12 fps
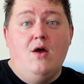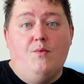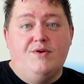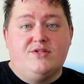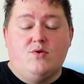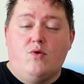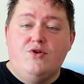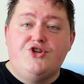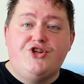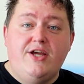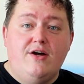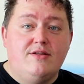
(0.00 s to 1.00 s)
With Sword and
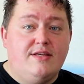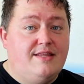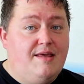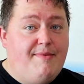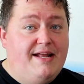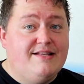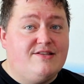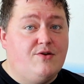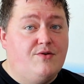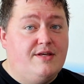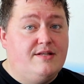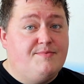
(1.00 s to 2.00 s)
Shield, they made it
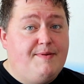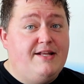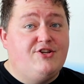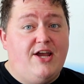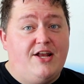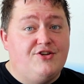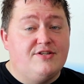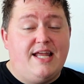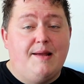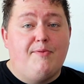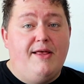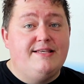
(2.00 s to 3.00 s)
so that speed changes
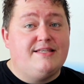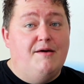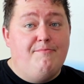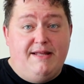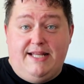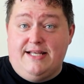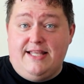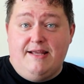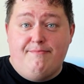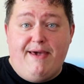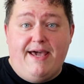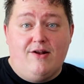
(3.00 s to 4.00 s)
take place immediately
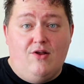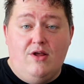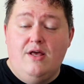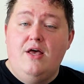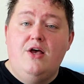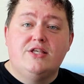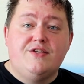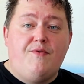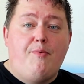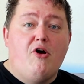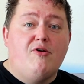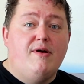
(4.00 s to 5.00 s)
in battle. So if a
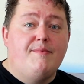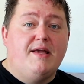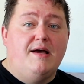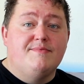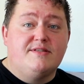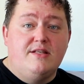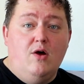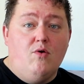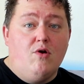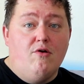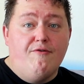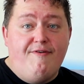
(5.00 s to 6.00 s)
Pokemon becomes
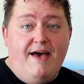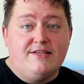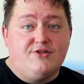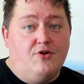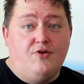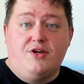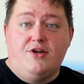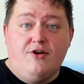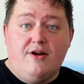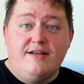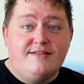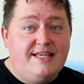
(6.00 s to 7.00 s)
slower or faster, you're
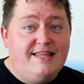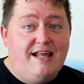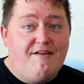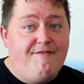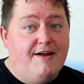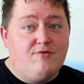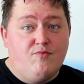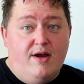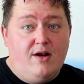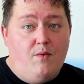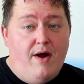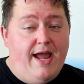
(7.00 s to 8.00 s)
going to see that effect
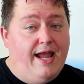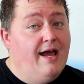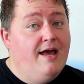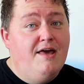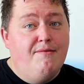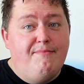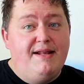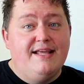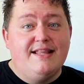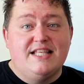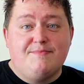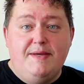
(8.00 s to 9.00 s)
right away,
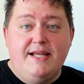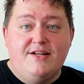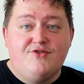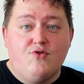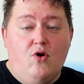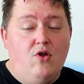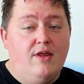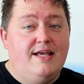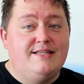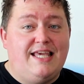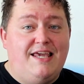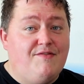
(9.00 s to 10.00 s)
meaning that speed control
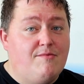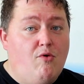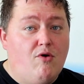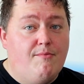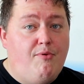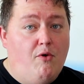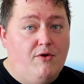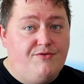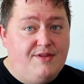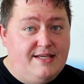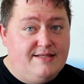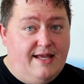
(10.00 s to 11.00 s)
is even more important
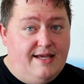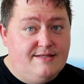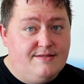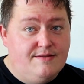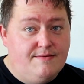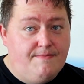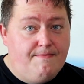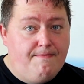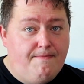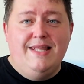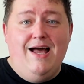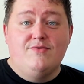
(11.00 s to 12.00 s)
these days.
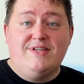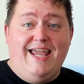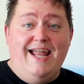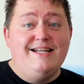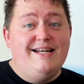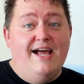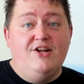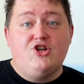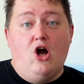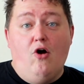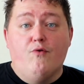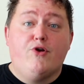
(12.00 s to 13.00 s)
Now, to gain an
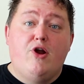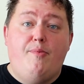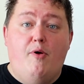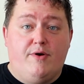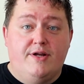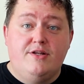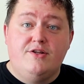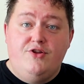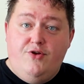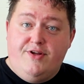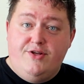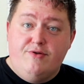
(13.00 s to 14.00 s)
edge over your opponent,
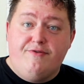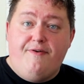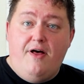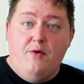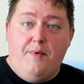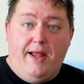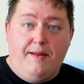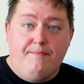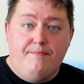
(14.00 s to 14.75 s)
you can do the following.